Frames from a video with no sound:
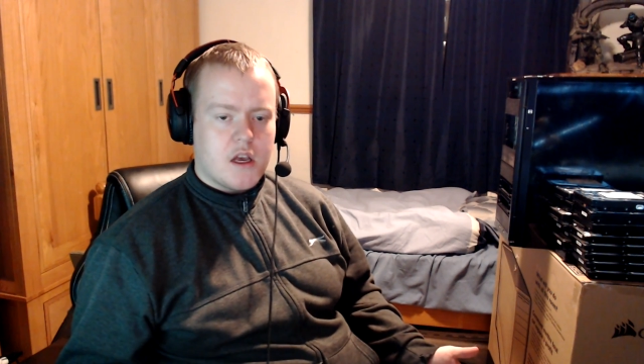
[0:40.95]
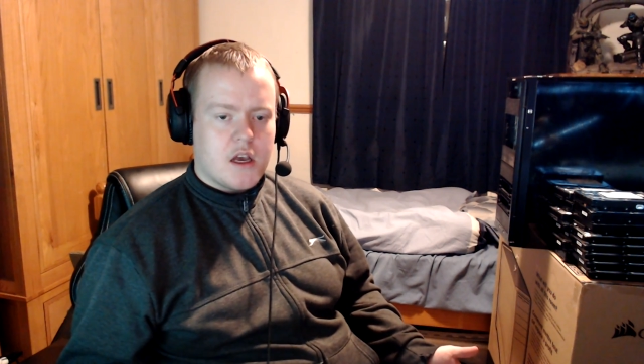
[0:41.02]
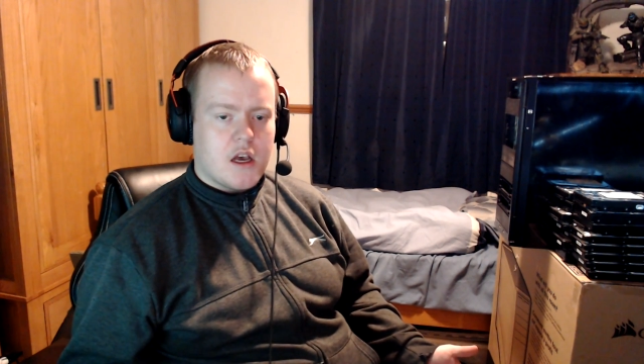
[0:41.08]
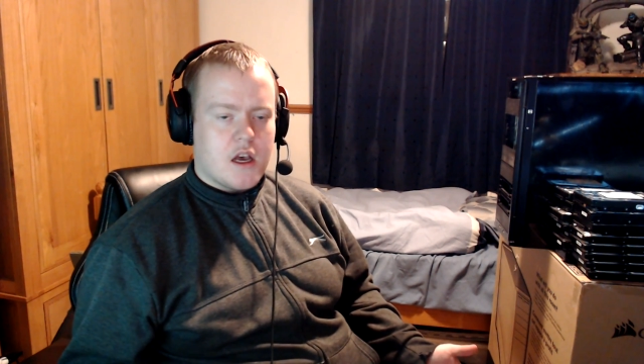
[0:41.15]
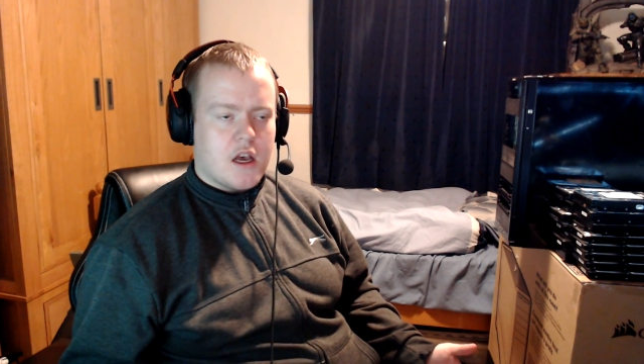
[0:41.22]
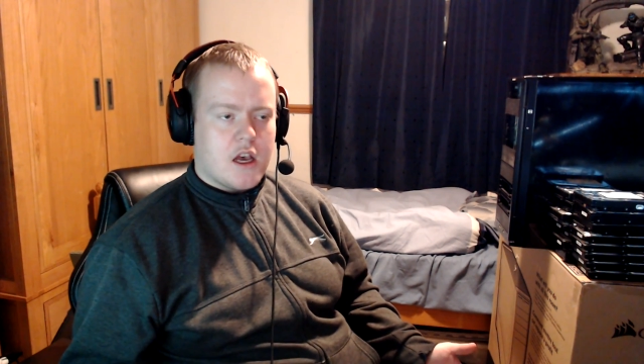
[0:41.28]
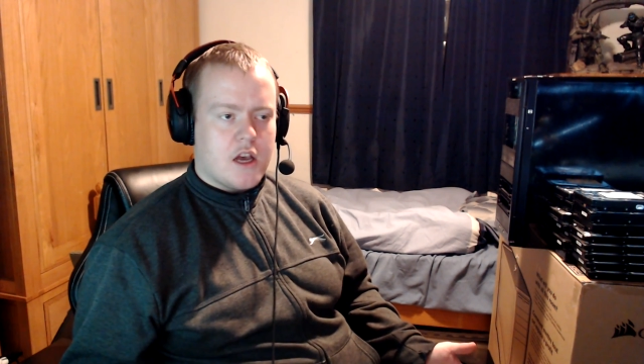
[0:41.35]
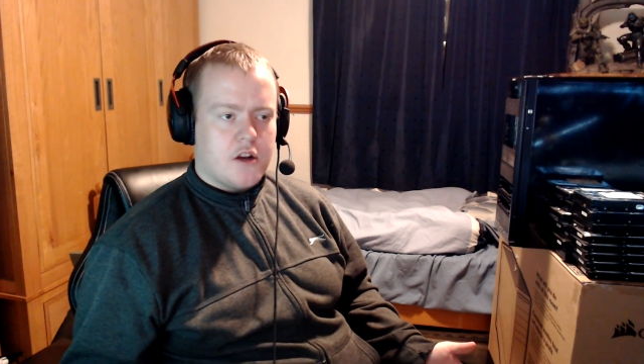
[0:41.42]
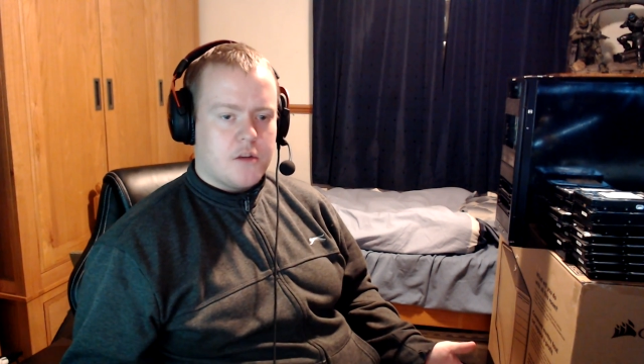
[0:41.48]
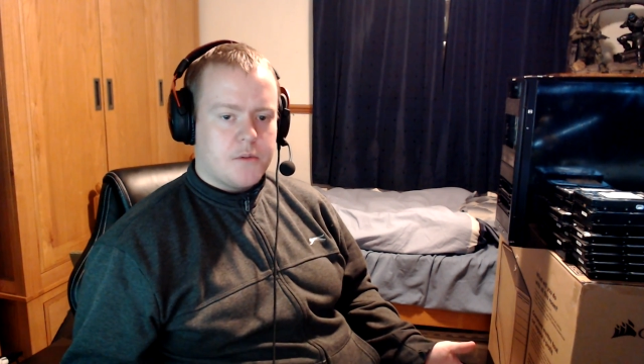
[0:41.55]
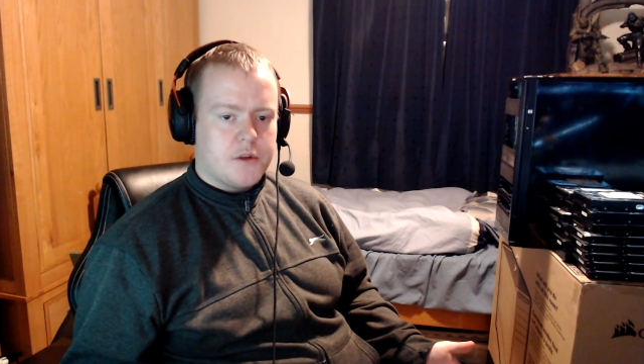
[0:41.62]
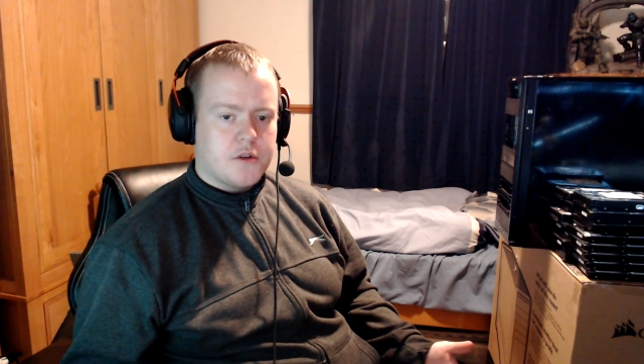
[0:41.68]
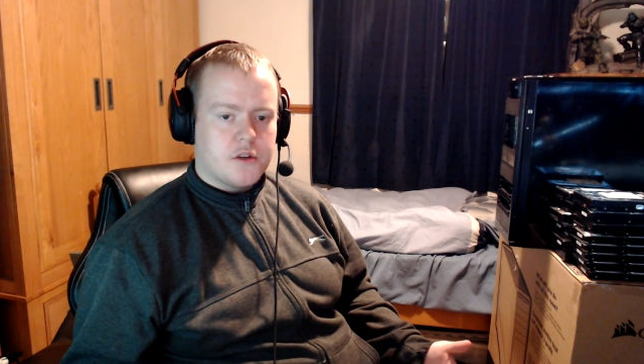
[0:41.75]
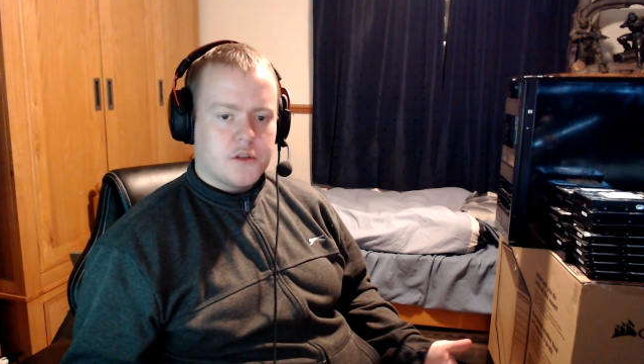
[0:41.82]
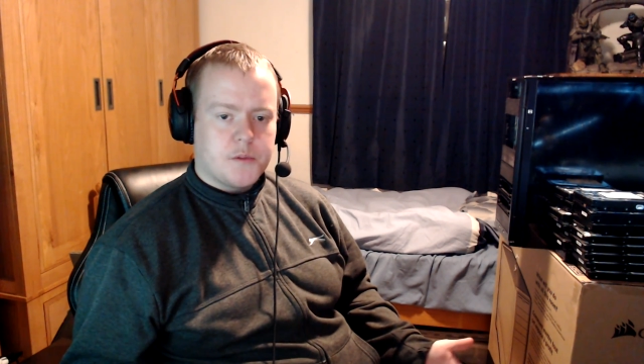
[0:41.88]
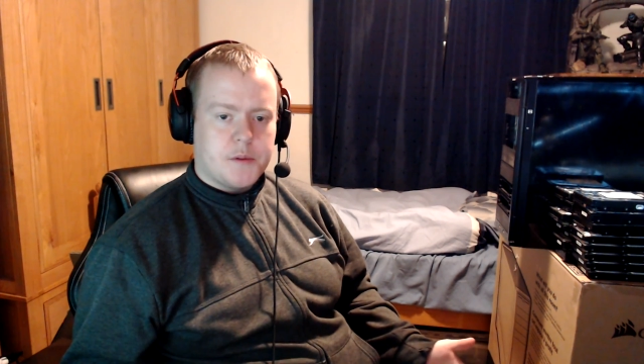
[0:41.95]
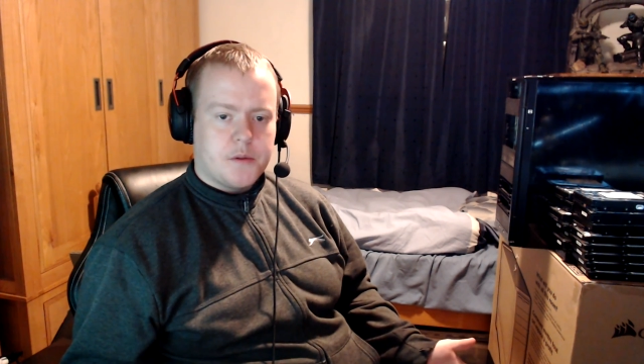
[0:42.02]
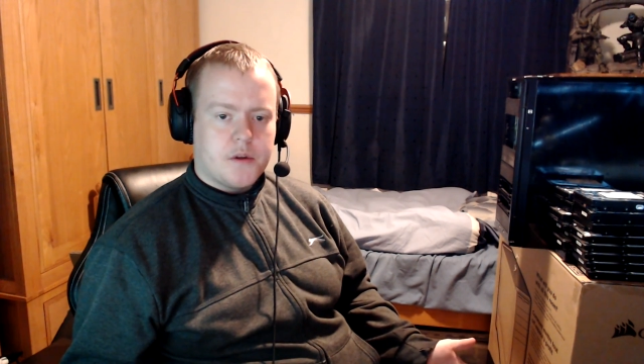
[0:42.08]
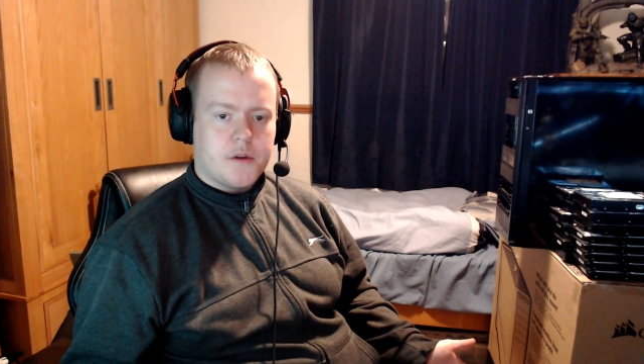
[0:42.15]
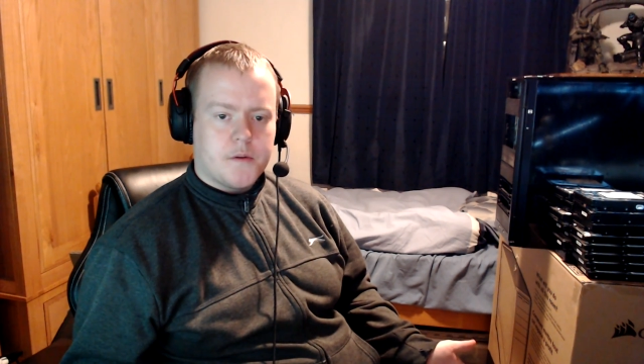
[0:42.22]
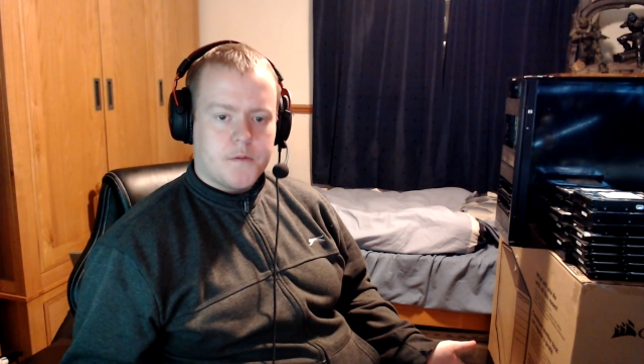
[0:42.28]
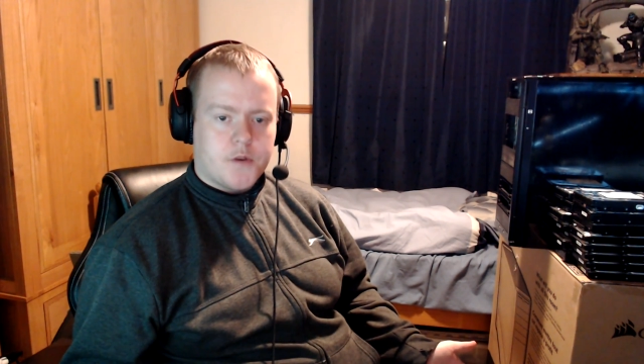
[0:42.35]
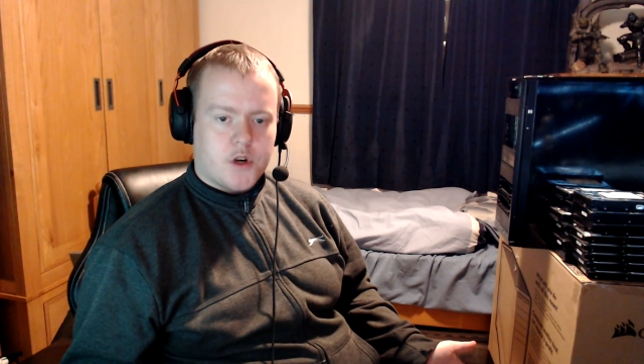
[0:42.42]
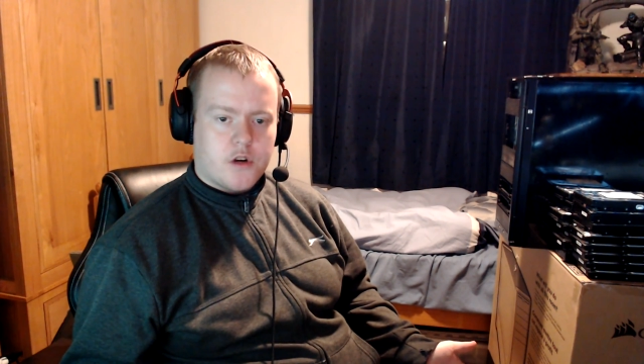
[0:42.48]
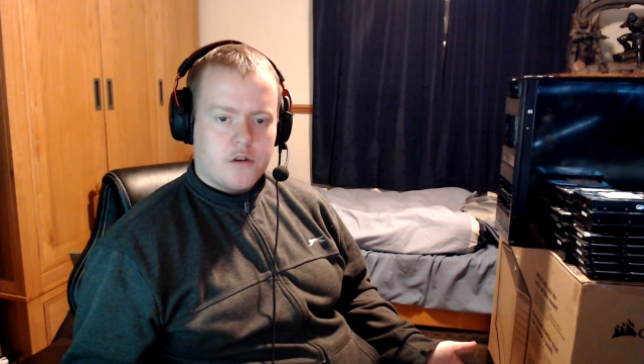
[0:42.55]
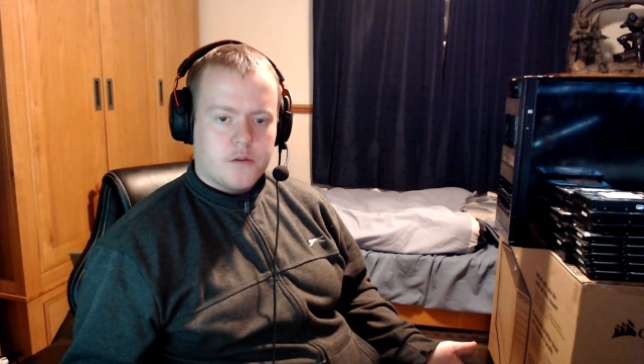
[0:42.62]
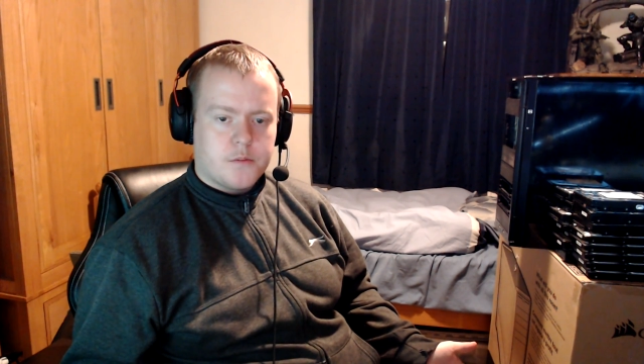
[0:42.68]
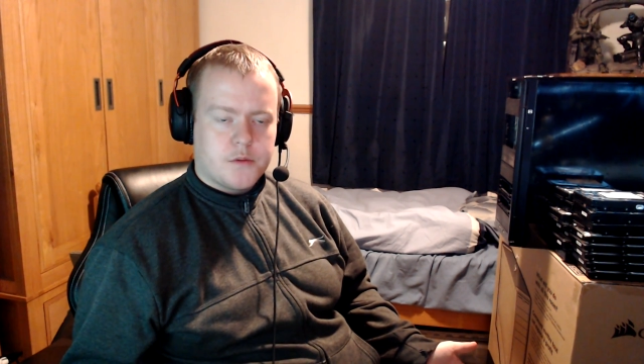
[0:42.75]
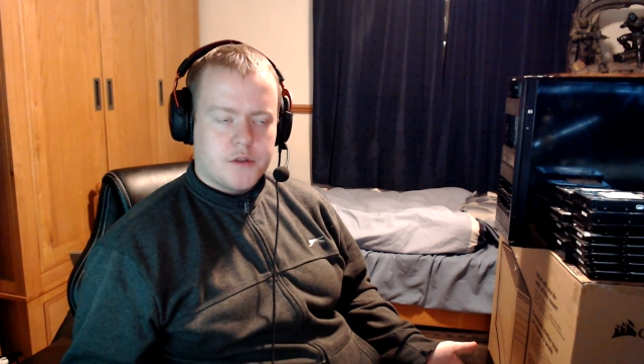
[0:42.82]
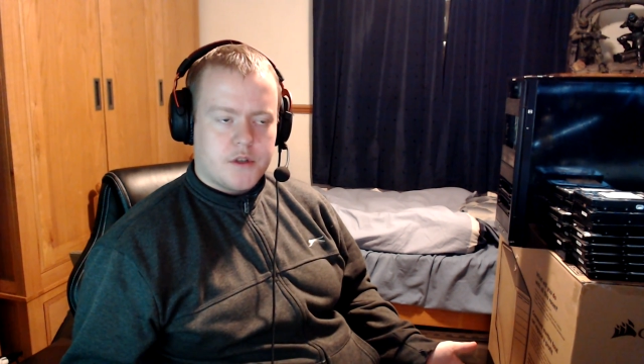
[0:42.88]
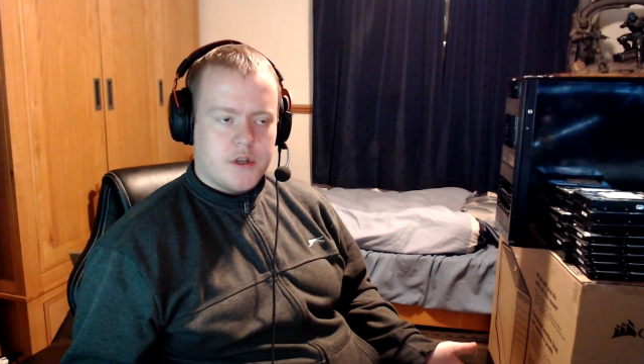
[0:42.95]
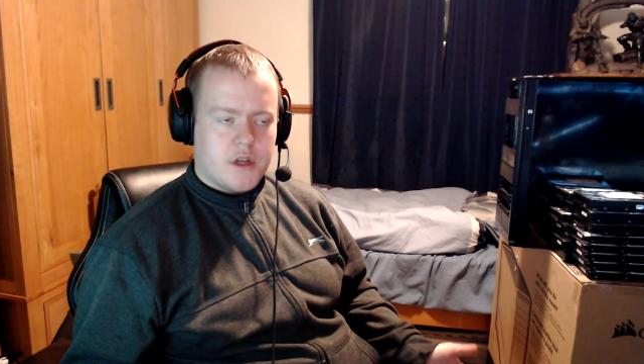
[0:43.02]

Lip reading: I normally talk to people on the forums,